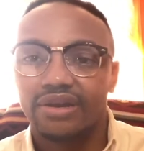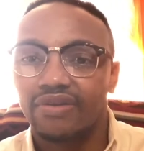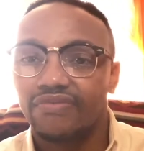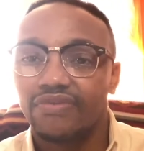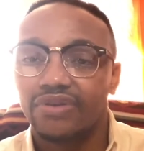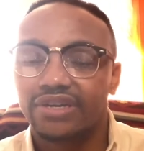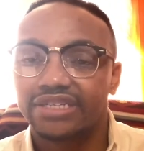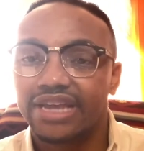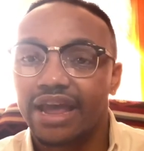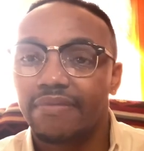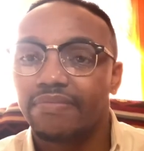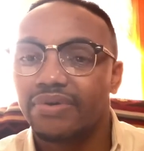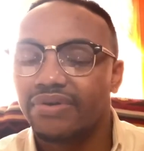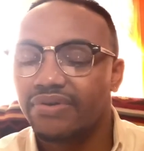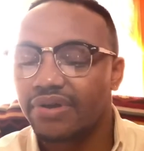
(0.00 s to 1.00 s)
for
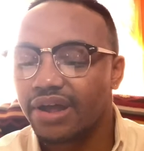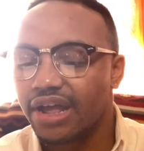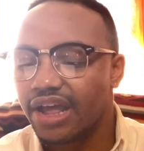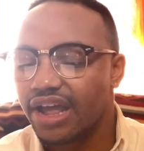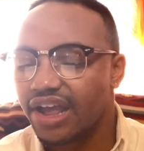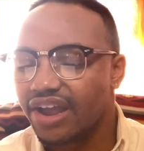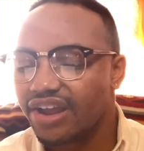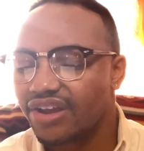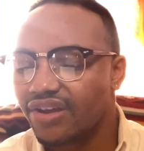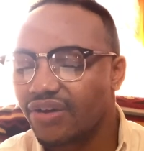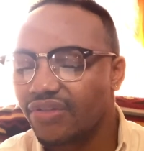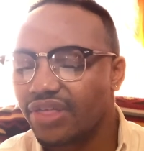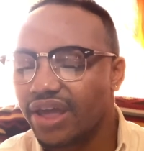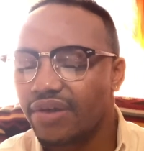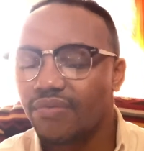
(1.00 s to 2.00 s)
example, you know,
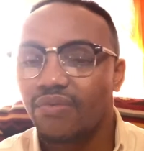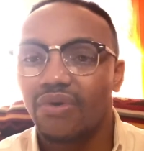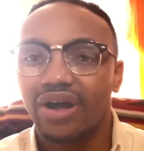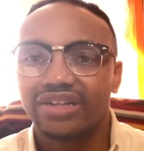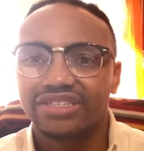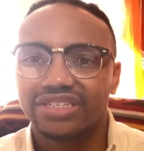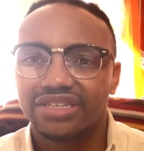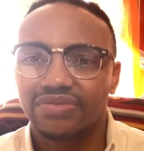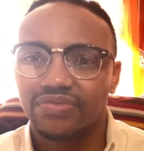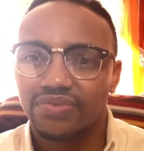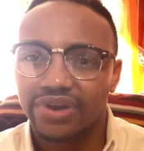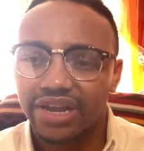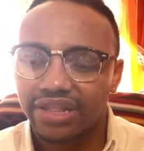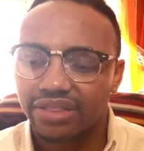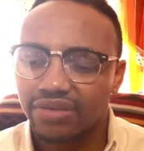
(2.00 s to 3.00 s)
they want to
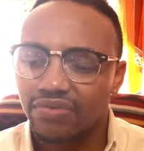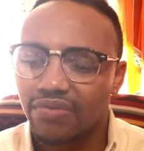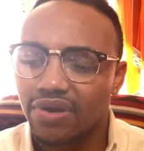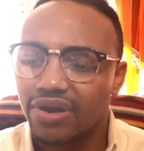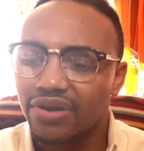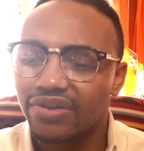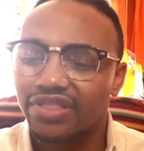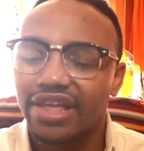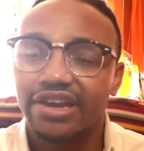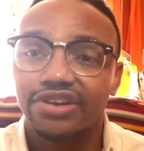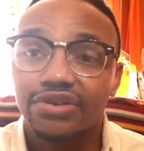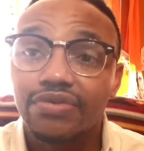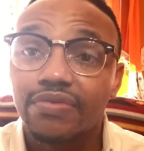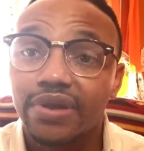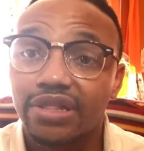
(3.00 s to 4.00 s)
read the Word, they
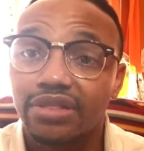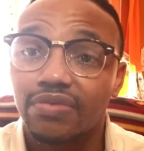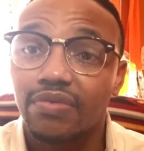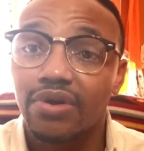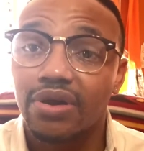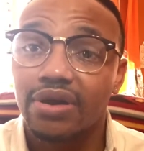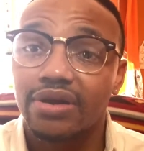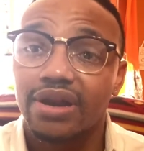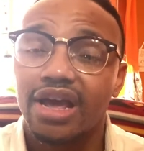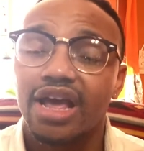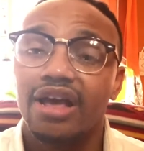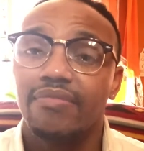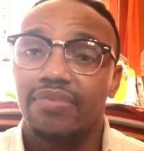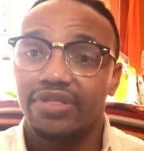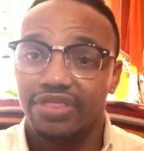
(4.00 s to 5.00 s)
do read the Word,
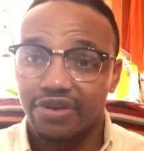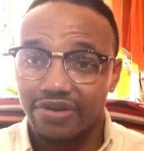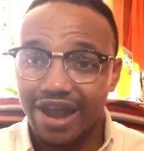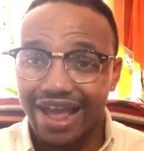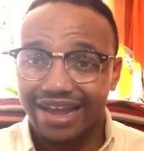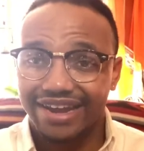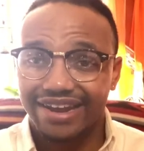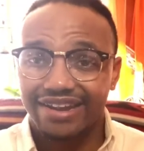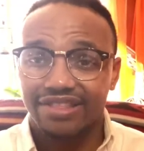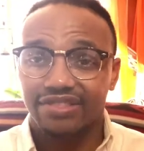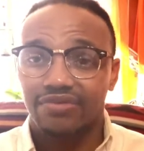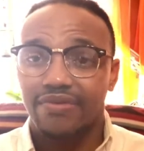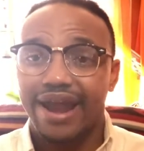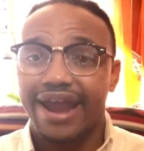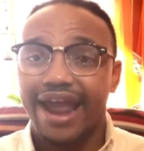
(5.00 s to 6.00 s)
but they're not getting
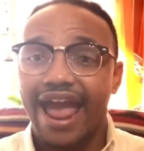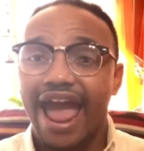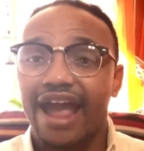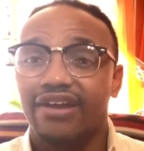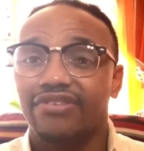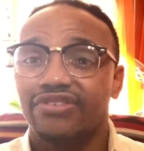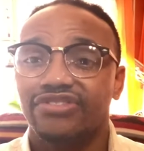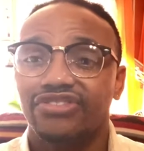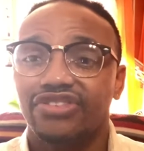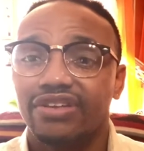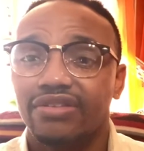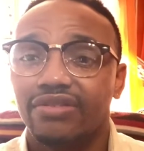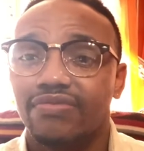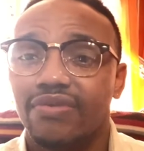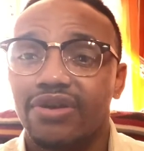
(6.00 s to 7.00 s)
the right accuracy
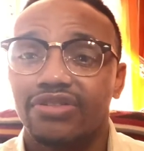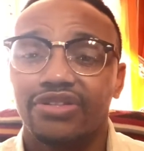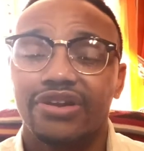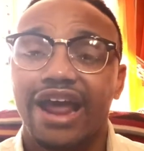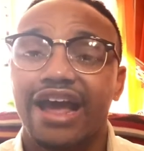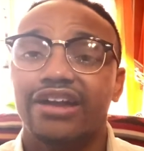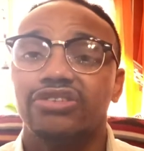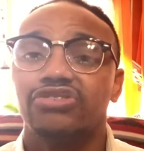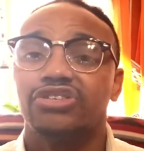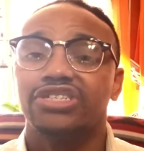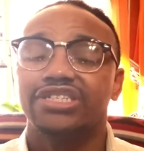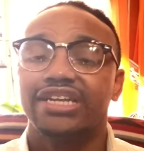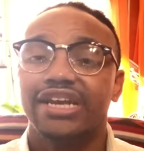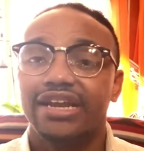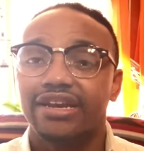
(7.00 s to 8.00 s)
of the Word. They're not
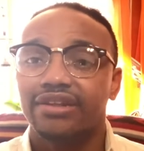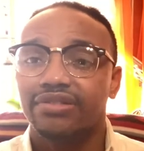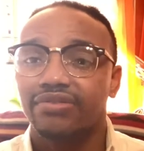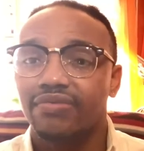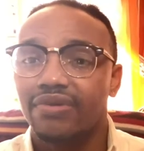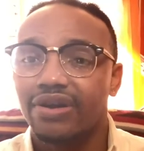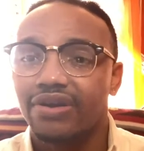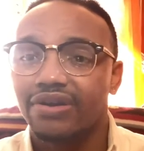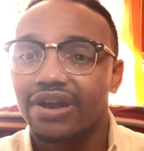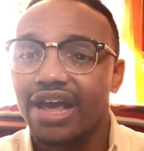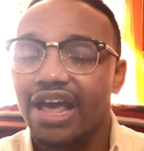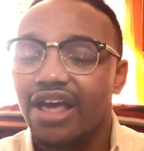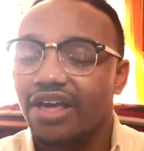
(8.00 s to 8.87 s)
understanding the Word.